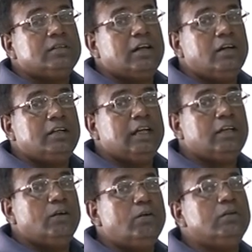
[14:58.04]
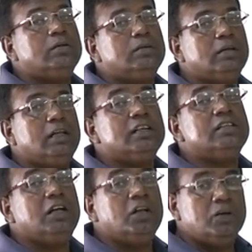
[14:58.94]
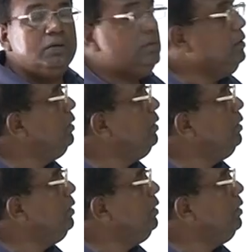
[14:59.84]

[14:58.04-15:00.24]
cannot take load, inertia load.